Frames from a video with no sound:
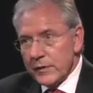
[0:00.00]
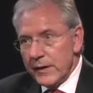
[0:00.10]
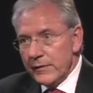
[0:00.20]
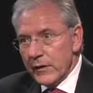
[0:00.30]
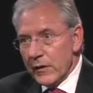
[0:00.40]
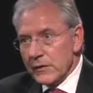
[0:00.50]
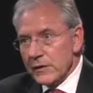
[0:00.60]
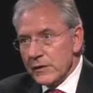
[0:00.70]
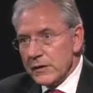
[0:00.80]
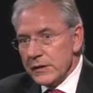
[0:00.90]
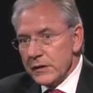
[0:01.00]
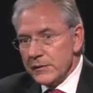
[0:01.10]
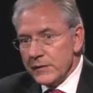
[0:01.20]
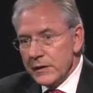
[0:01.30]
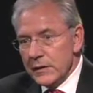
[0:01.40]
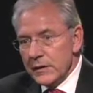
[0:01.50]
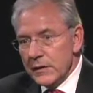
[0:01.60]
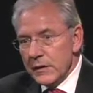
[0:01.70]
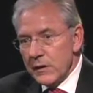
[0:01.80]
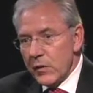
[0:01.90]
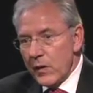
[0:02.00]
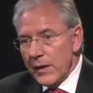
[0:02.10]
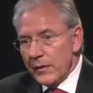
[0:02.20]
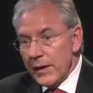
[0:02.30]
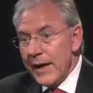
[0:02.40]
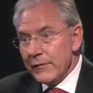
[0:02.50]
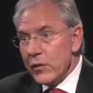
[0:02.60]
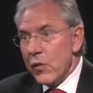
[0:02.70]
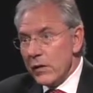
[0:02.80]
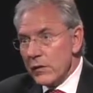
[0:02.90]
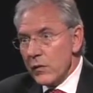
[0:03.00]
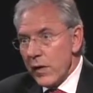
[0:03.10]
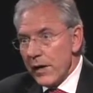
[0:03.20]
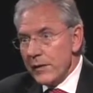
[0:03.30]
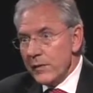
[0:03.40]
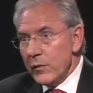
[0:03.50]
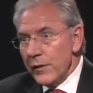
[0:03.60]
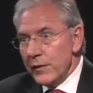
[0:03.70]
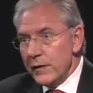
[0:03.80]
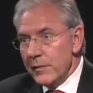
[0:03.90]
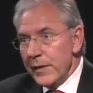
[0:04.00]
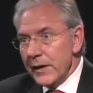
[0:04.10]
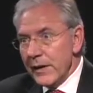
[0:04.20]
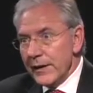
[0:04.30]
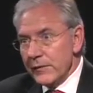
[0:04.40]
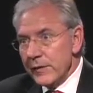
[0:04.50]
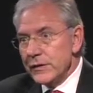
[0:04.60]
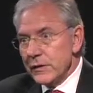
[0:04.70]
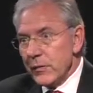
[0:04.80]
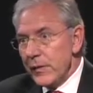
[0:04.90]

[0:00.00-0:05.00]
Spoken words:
We'll have the largest live coral aquarium within the Mid-Atlantic region.